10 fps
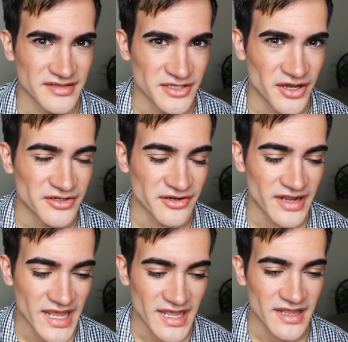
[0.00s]
daughter,
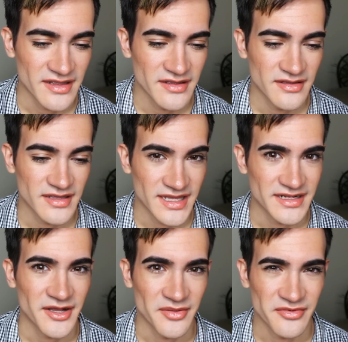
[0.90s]
hey, get
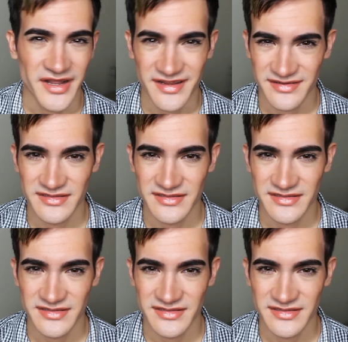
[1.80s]
help, right?